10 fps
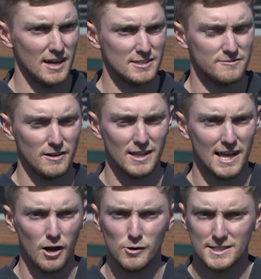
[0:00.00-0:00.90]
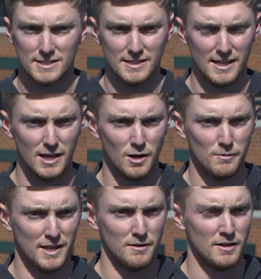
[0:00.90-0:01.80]
I just felt like I owed it to
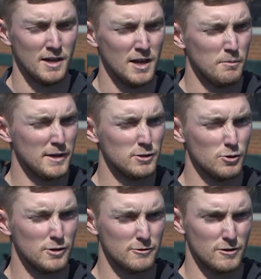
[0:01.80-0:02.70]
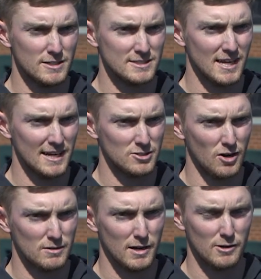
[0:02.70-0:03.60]
them and me, Luke, and Russ had kind of
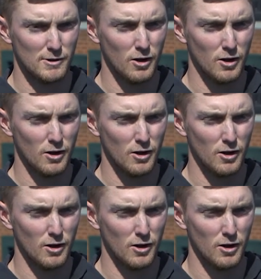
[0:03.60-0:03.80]
talked about it.